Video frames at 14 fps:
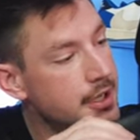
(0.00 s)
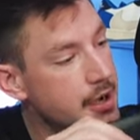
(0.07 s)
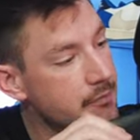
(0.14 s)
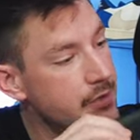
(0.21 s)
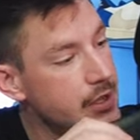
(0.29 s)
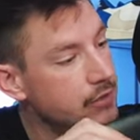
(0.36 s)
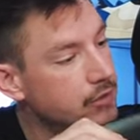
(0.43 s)

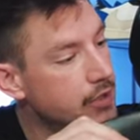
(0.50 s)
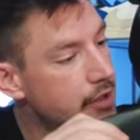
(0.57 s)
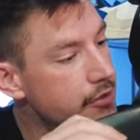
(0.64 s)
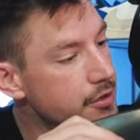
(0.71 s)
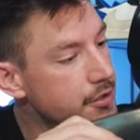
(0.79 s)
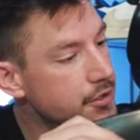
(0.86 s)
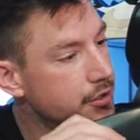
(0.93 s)
comfy
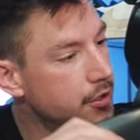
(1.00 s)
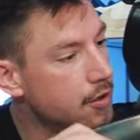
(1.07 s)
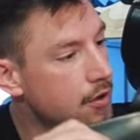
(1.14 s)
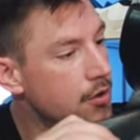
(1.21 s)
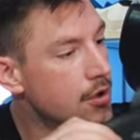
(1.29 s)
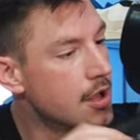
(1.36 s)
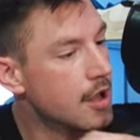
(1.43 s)
leather
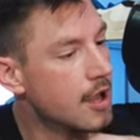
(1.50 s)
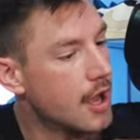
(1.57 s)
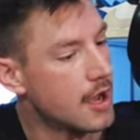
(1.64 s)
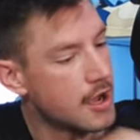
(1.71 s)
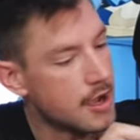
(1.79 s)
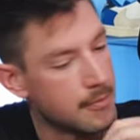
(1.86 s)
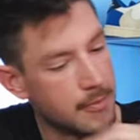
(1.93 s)
sole.
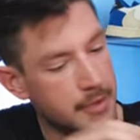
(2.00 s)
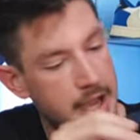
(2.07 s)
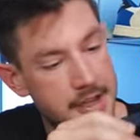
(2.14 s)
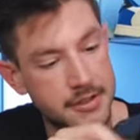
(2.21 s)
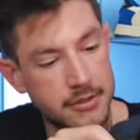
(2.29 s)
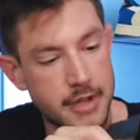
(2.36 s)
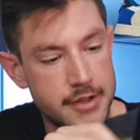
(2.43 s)
Um,
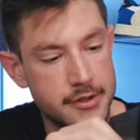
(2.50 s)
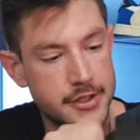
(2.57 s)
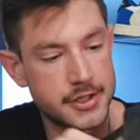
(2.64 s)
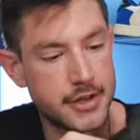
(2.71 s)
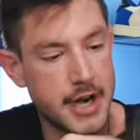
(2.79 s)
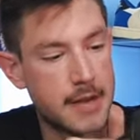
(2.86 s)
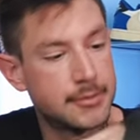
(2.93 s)
has leather
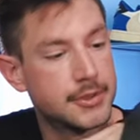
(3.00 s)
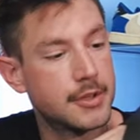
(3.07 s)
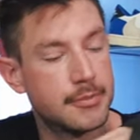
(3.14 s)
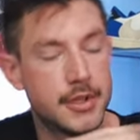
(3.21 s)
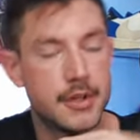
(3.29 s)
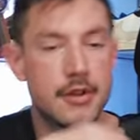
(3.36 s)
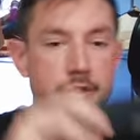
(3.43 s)
straps up
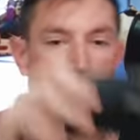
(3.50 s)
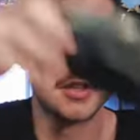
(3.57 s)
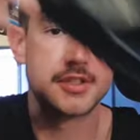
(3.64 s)
here that